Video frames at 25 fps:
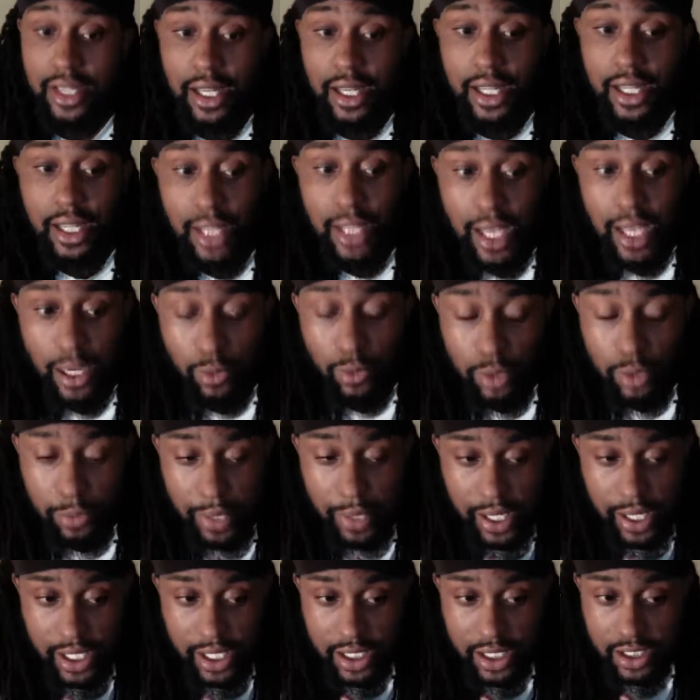and we
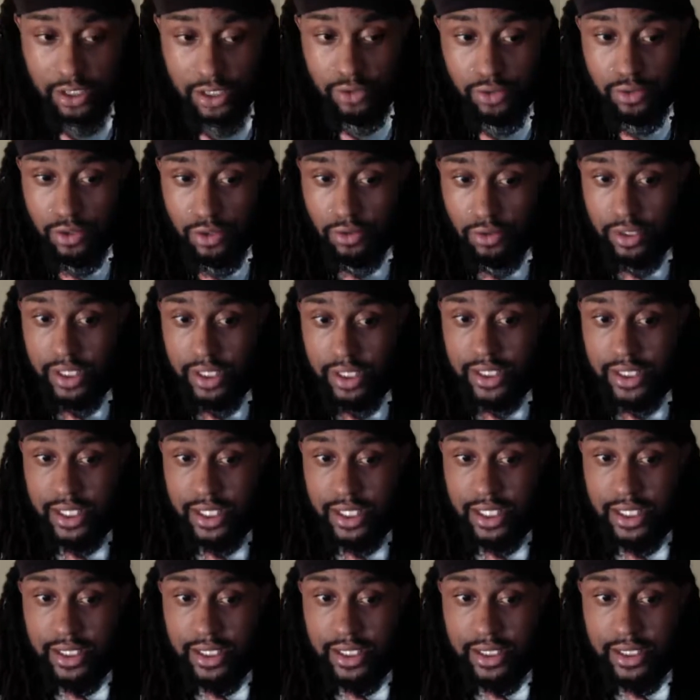paid you 3
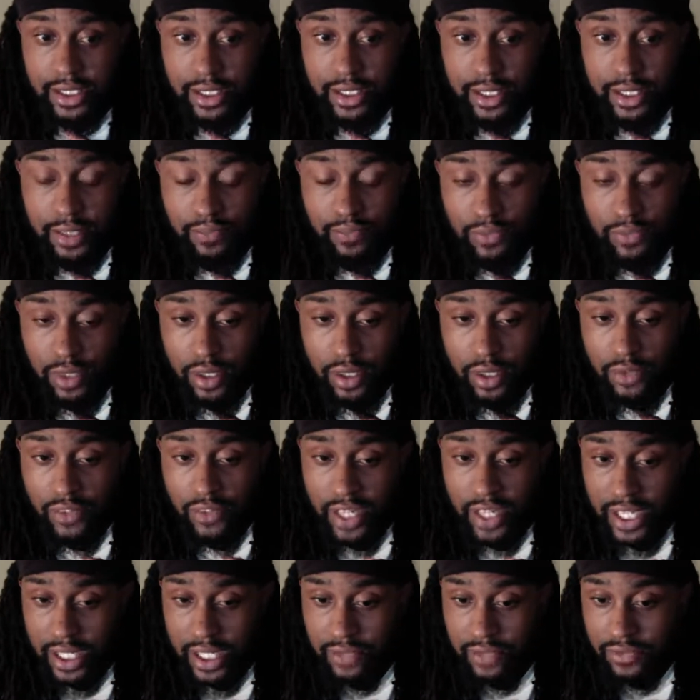cents for
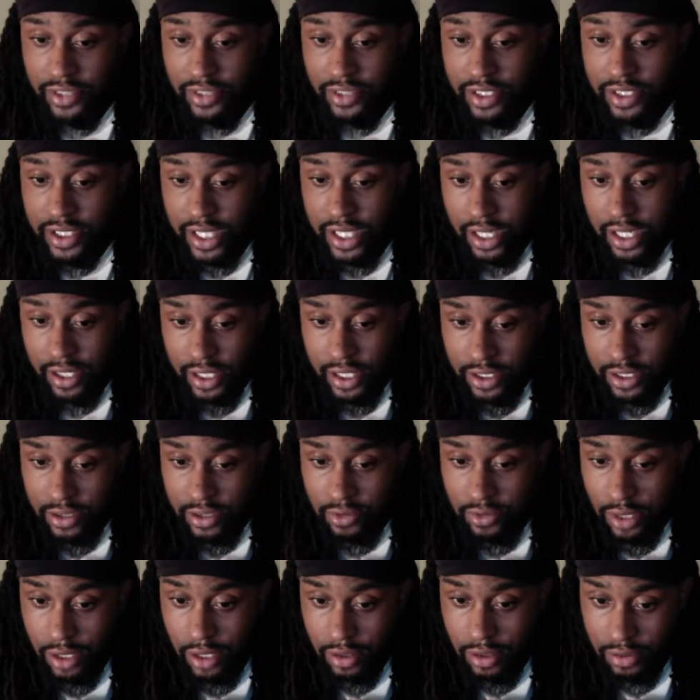every share that
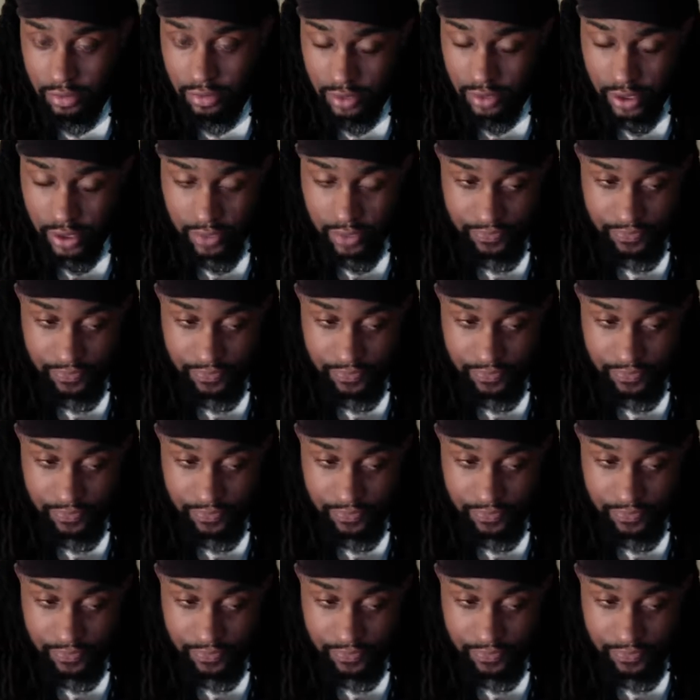you owned.